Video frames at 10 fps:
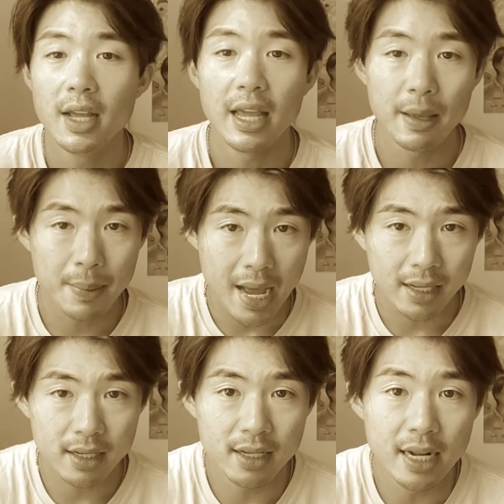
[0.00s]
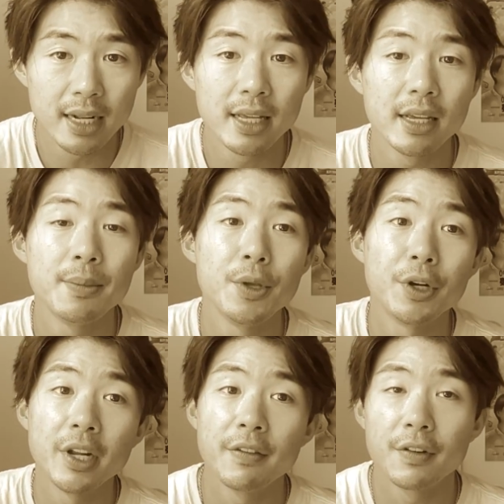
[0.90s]
APAC Connecticut
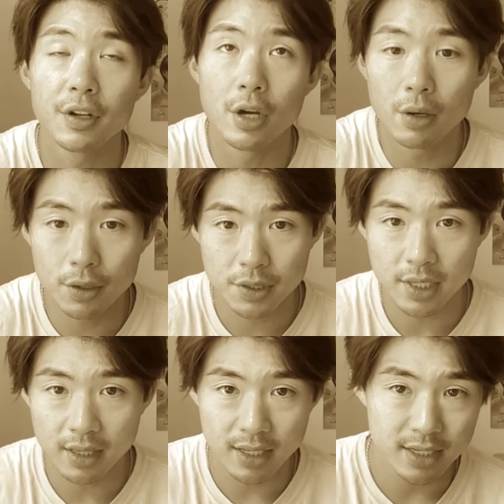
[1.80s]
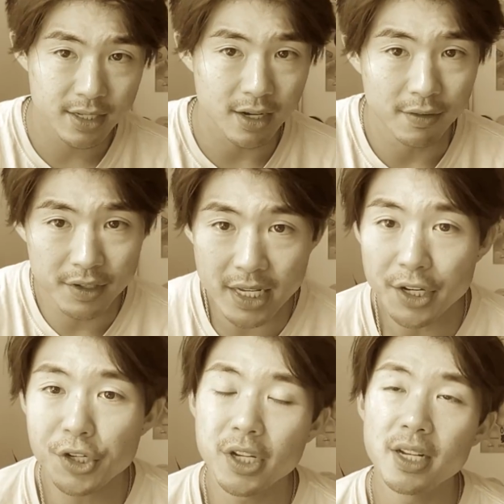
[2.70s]
community for co-hosting this
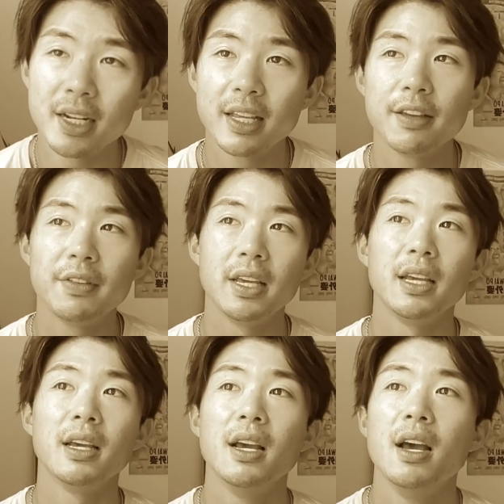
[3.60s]
conversation and giving